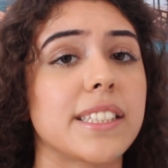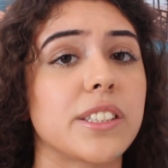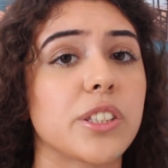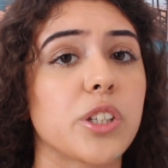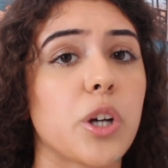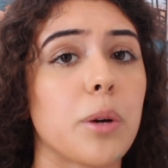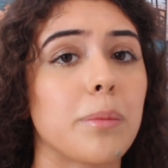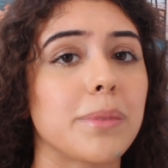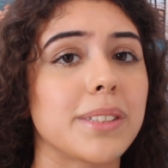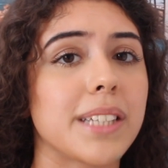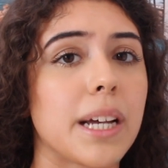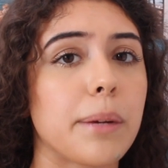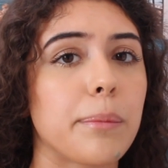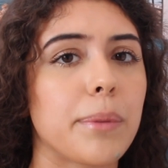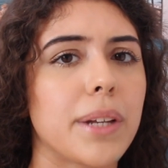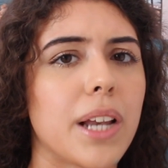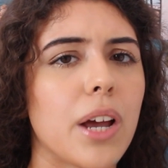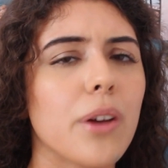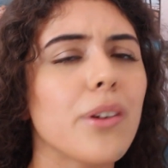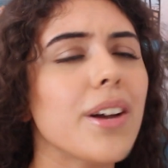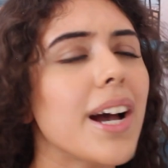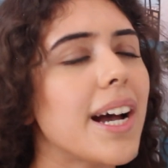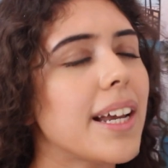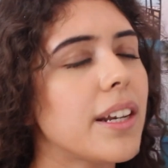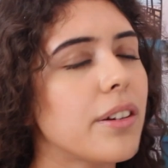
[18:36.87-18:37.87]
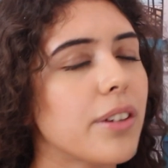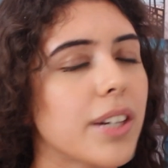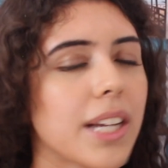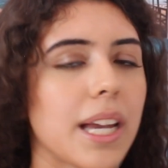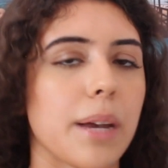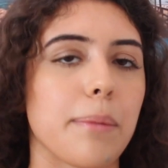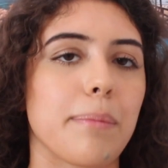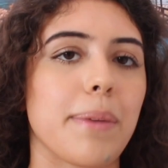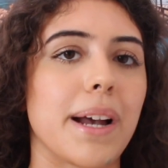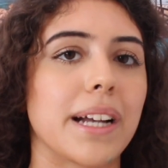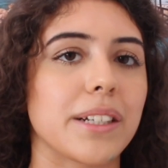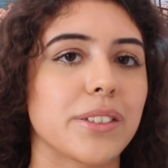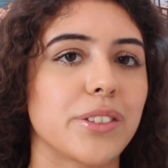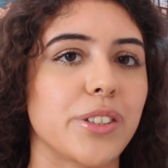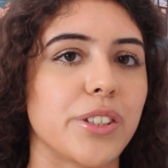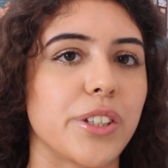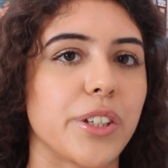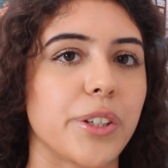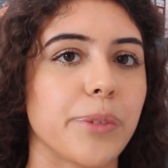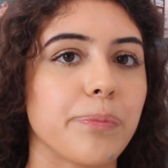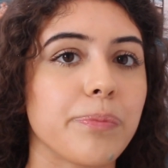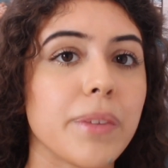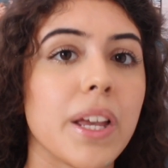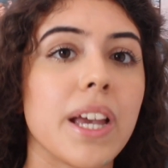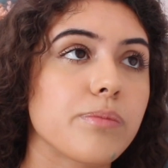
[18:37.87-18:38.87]
to comment down below and I'll get back to
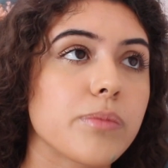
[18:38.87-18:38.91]
you.